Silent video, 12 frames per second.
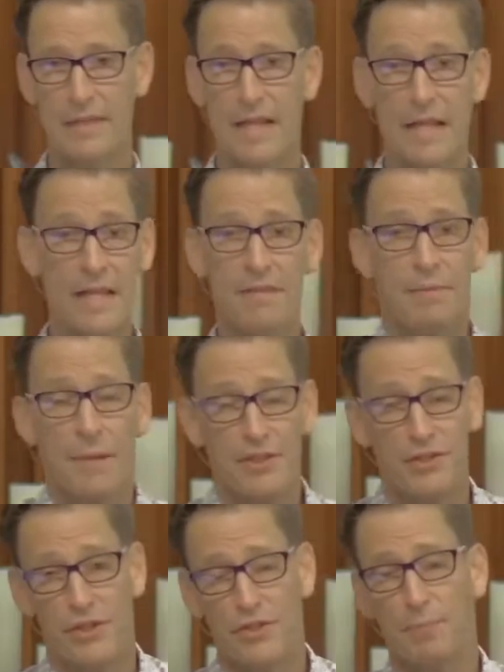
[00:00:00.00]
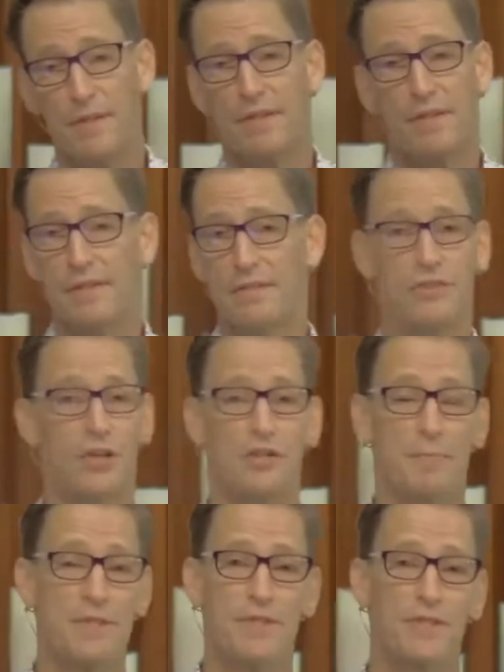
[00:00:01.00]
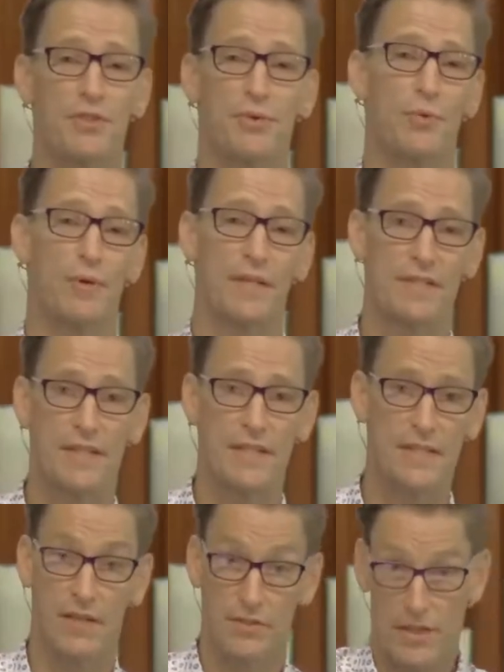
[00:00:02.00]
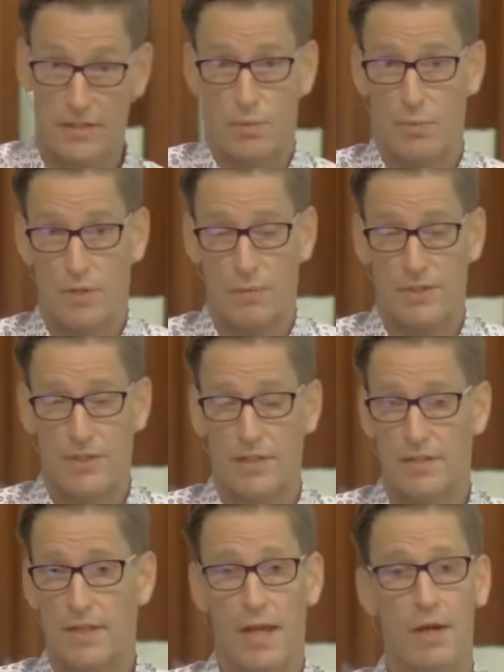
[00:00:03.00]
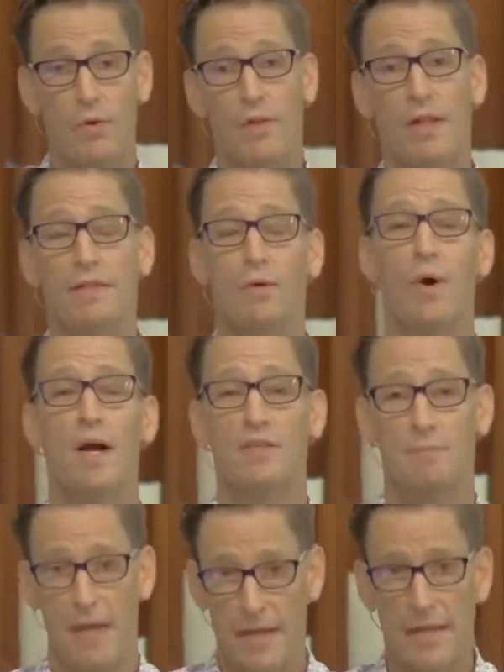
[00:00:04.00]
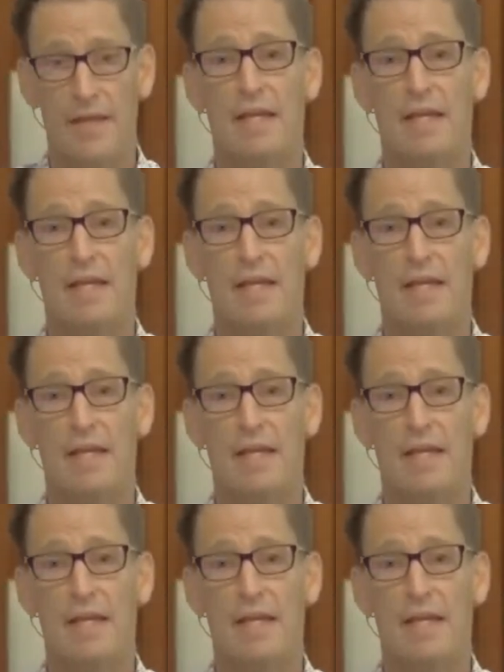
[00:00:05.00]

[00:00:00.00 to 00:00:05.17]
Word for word: He even makes judgment, judgments in the stories he tells, like the one we saw today, or like the wise man.